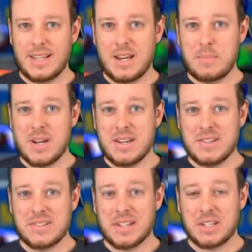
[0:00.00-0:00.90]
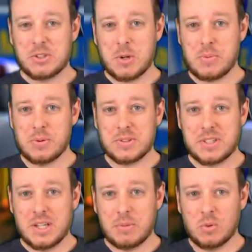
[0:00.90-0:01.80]
Yeah, my second trip through this
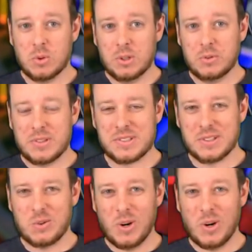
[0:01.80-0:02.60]
game and world wasn't